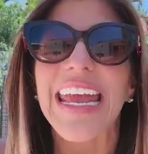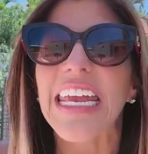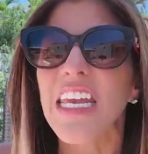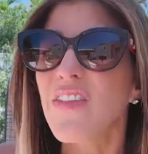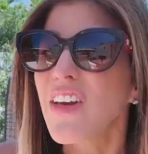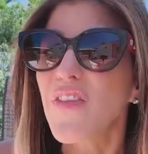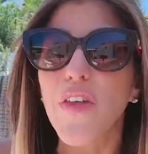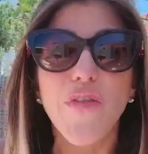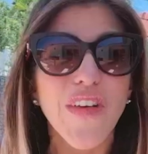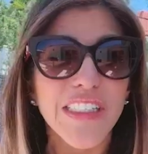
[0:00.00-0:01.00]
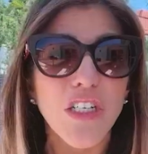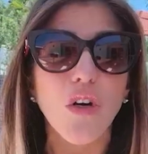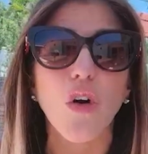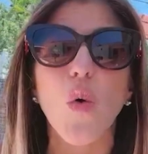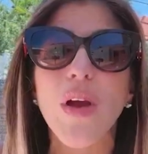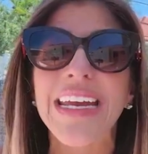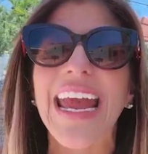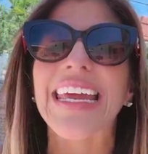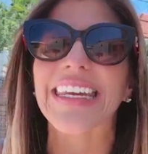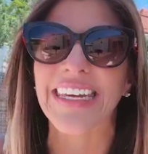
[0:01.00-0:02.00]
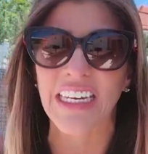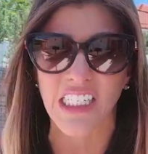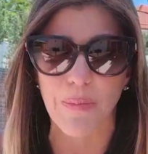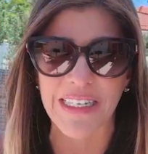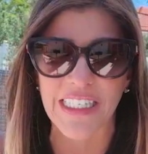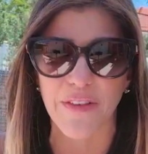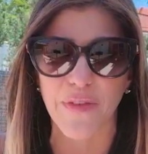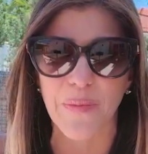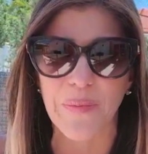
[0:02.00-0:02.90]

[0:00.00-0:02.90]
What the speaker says: even if the fixes are quick and inexpensive.